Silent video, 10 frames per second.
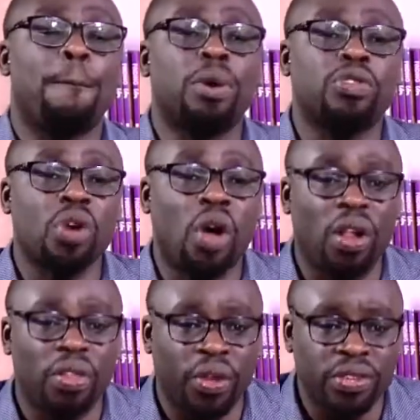Put
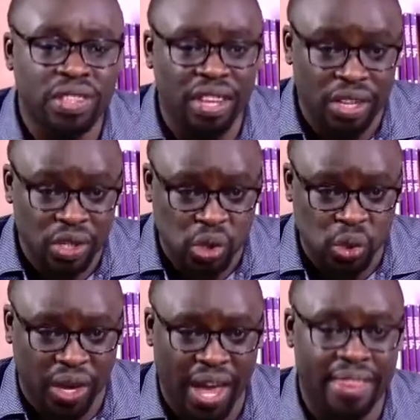all those things
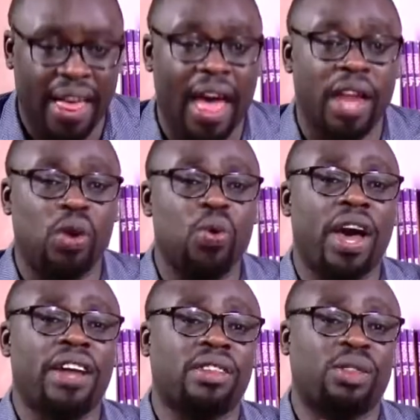together and look
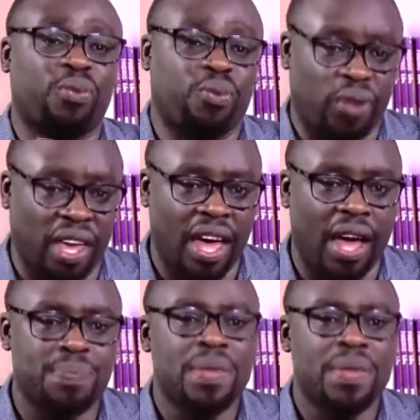at the figure